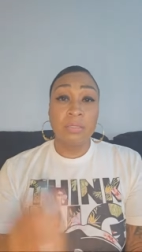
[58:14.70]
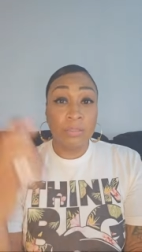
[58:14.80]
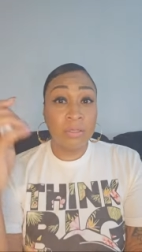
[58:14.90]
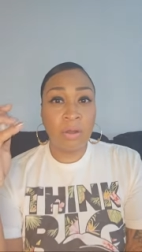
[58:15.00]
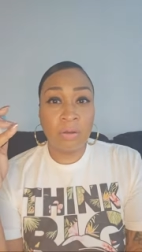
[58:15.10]

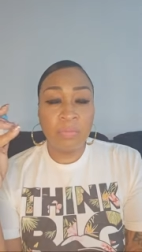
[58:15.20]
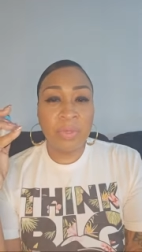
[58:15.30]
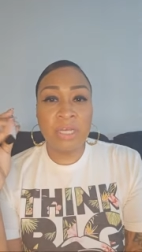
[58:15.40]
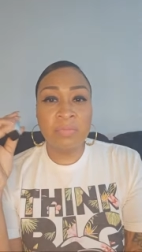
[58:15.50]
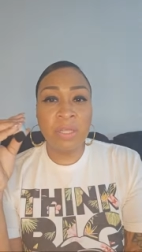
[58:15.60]
You know,
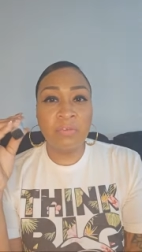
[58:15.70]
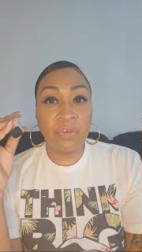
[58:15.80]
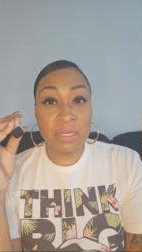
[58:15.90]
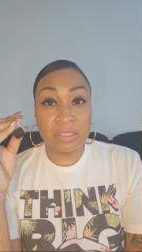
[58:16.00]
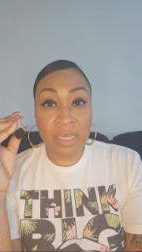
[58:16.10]
because
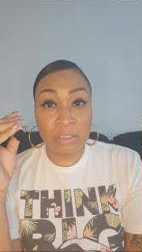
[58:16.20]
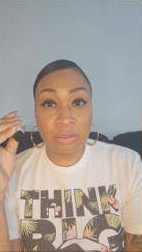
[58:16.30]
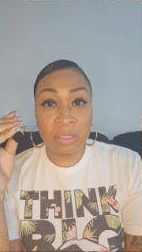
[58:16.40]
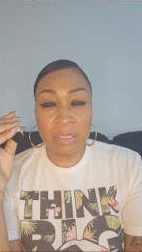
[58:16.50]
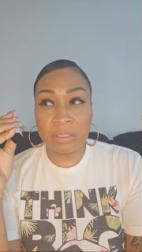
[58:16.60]
motherfuckers get
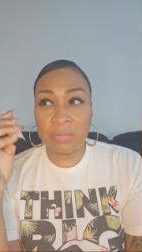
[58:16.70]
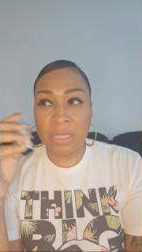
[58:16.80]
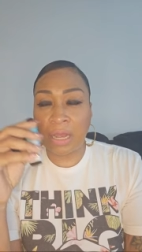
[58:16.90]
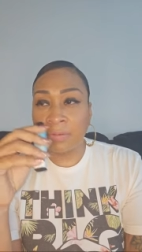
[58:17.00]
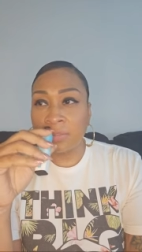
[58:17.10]
you there
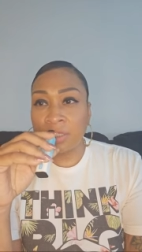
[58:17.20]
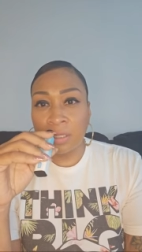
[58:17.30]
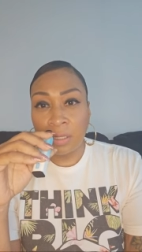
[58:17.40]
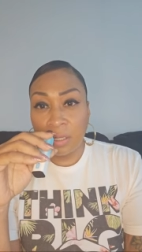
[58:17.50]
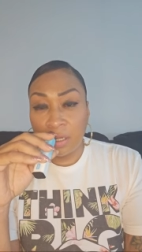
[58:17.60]
sometimes.
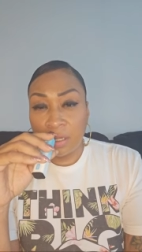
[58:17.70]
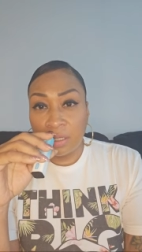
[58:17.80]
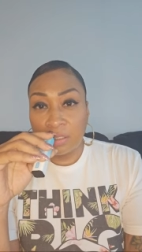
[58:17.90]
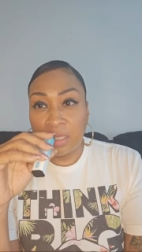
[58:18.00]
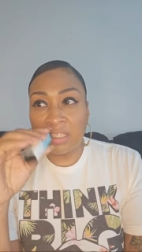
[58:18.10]

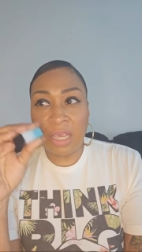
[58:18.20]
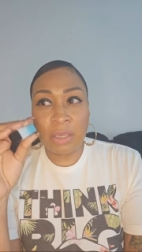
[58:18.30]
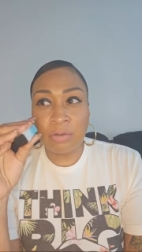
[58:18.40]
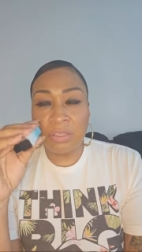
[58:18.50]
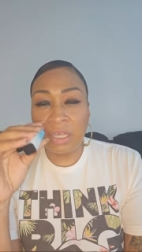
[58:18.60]
They
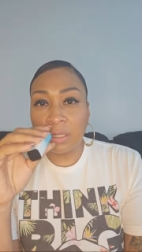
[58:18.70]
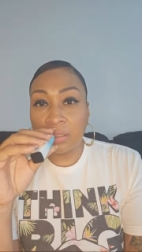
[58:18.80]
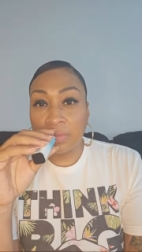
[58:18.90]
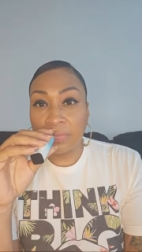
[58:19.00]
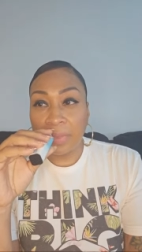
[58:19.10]
take you there.
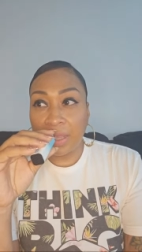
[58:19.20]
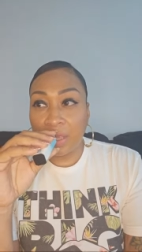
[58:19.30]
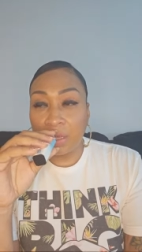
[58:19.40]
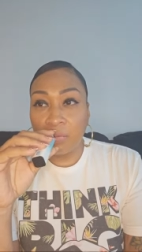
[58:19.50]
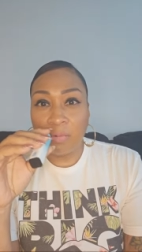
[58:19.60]

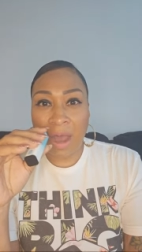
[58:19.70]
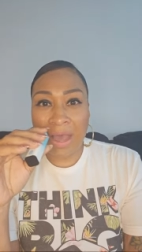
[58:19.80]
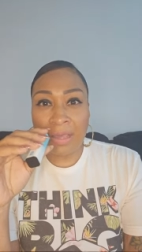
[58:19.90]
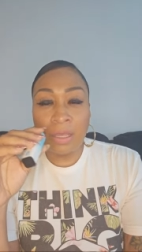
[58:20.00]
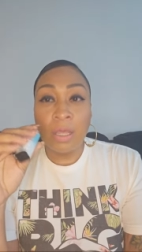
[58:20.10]

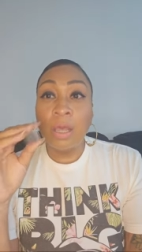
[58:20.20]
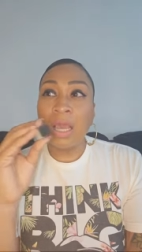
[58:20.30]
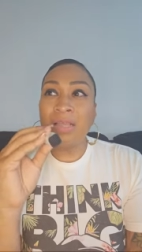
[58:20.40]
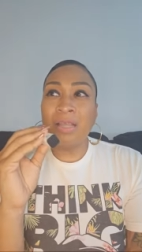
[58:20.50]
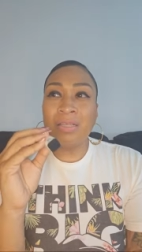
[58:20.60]
Why?
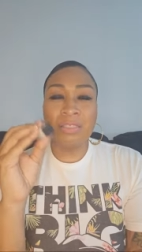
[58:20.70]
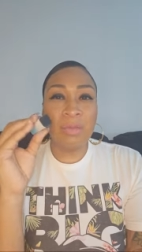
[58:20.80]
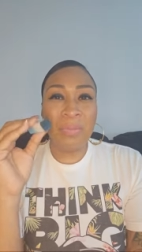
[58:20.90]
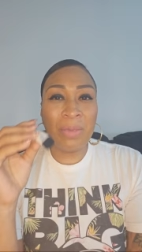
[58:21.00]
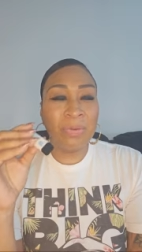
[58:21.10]
And then
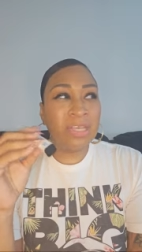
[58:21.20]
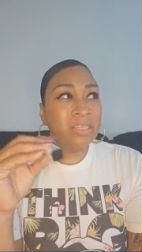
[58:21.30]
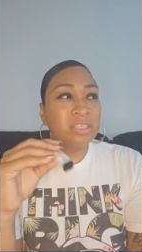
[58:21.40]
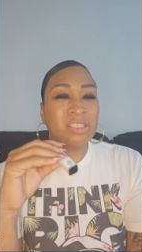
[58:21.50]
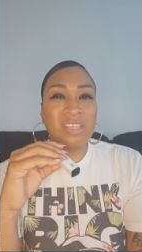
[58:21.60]
some people they
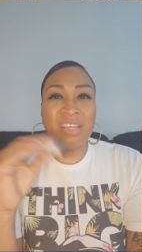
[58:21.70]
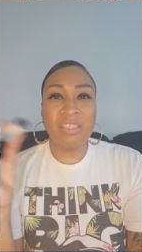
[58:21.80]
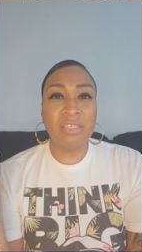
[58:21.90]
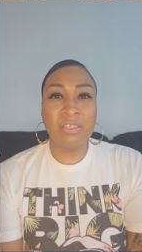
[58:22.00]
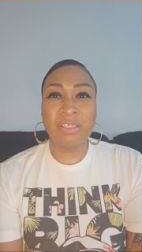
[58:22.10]
just say
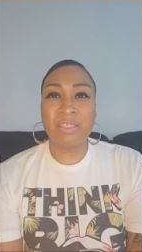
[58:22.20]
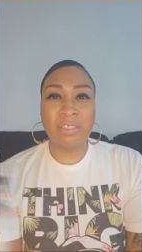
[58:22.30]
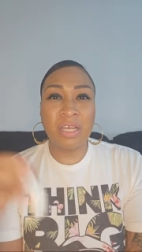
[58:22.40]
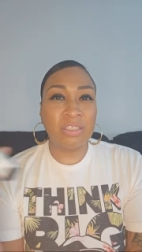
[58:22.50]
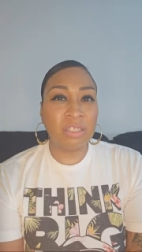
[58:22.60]
shit just to
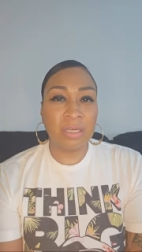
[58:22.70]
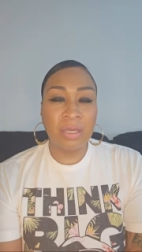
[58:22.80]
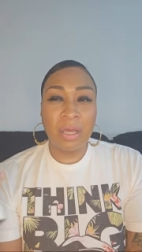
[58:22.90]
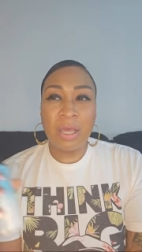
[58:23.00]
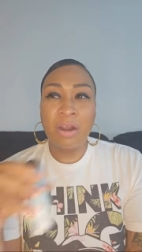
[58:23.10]
say shit.
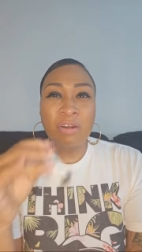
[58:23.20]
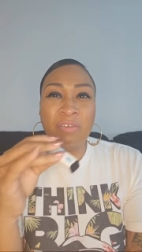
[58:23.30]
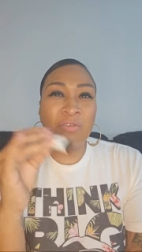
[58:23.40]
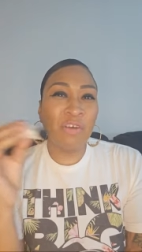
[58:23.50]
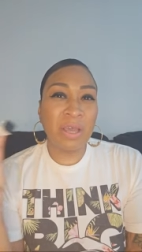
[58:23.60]
It don't
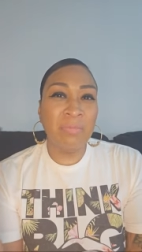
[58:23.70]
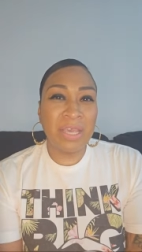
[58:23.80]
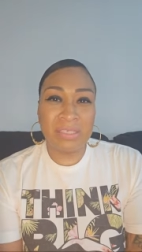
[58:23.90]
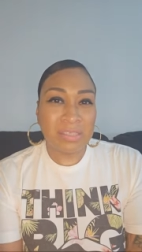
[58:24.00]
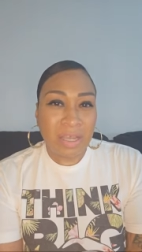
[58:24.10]
even fucking
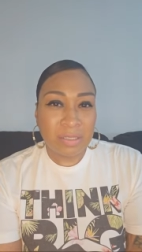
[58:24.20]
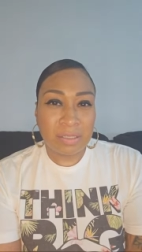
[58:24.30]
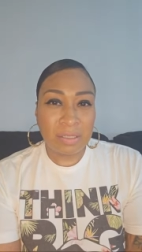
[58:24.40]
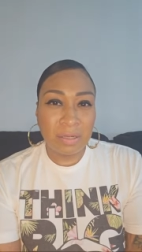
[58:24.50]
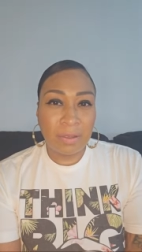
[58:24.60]
make
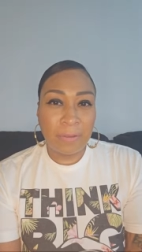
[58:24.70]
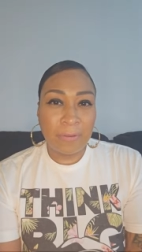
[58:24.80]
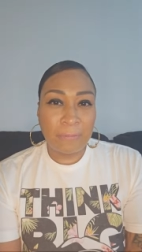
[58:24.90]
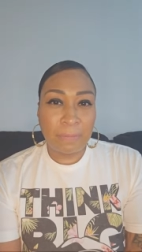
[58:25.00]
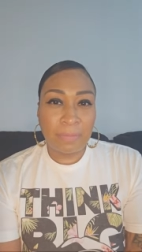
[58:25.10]
sense.
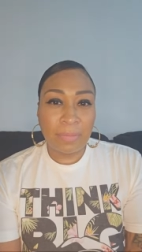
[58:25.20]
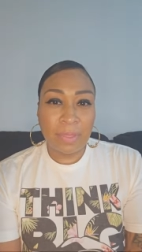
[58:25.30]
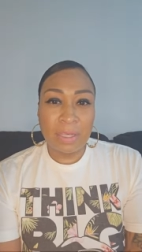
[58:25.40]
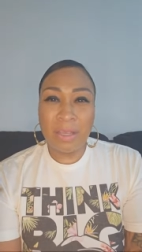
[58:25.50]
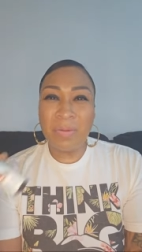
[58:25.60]

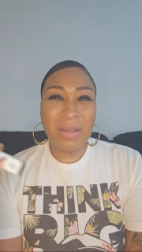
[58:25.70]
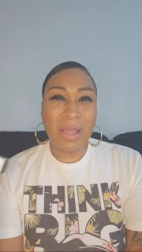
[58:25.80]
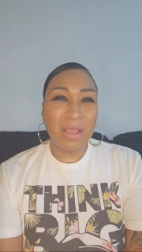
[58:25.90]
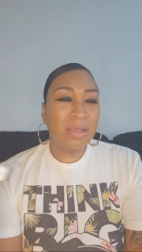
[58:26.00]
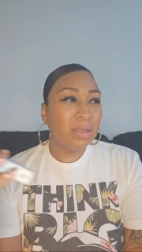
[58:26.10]
You be
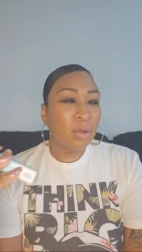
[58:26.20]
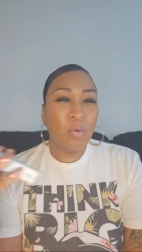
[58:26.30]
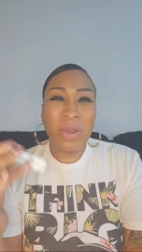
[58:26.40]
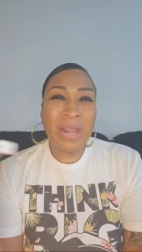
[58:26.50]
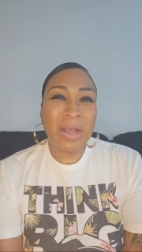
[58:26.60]
like,
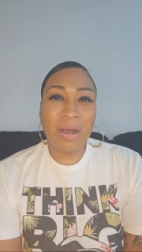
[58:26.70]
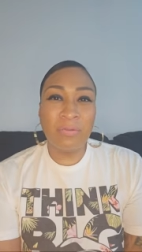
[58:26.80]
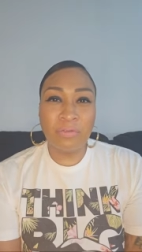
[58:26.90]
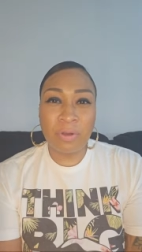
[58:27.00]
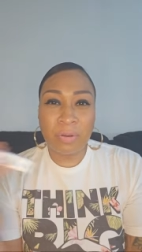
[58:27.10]
where would that come
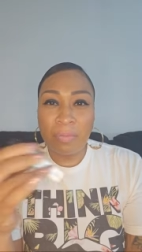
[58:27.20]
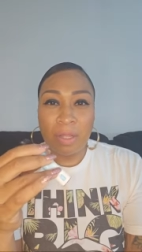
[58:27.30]
from?